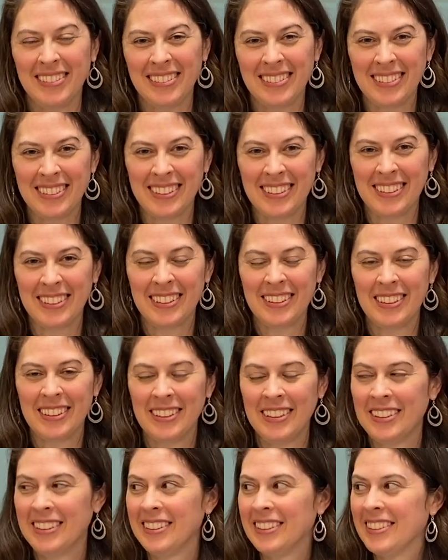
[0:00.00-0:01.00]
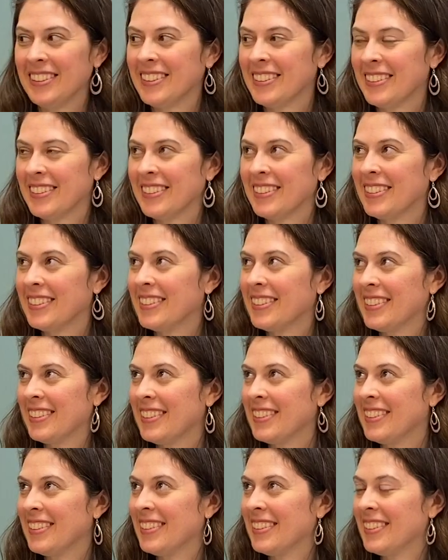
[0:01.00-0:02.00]

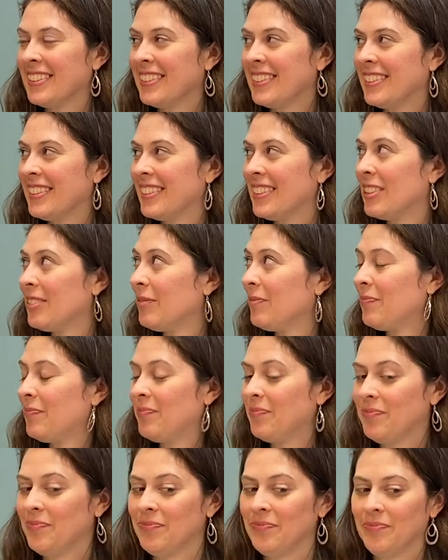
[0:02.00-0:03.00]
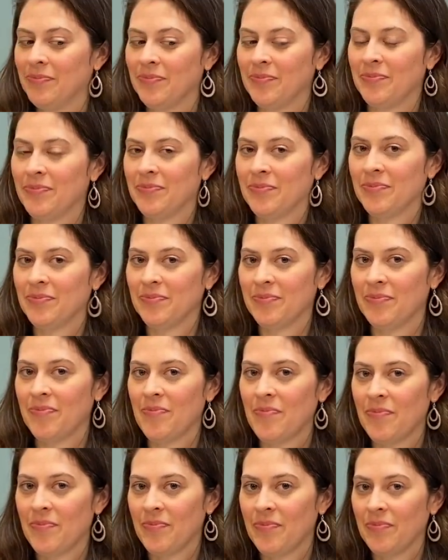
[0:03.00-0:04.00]

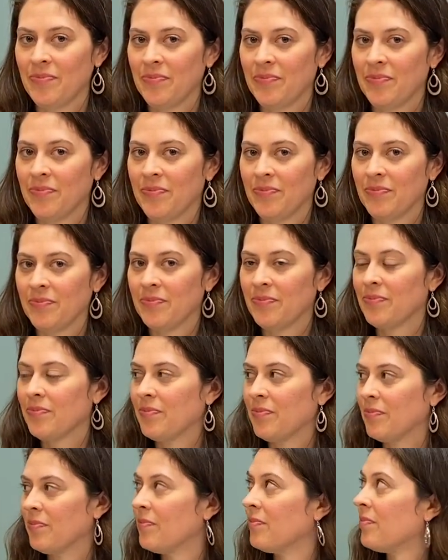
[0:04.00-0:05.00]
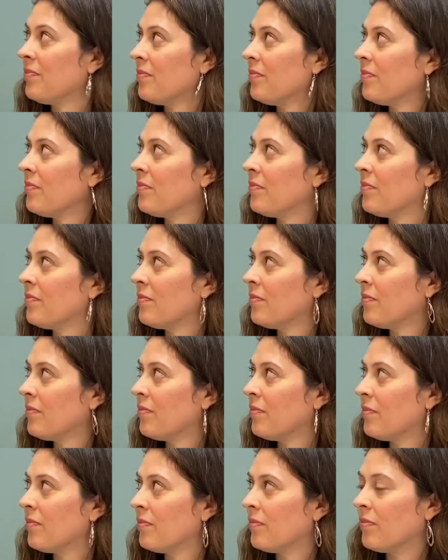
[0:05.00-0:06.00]

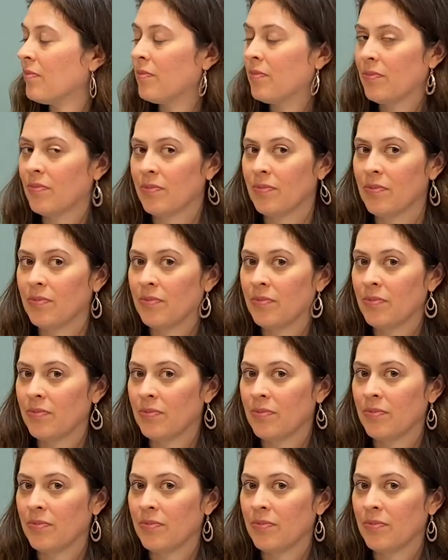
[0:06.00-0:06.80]
This person isn't speaking.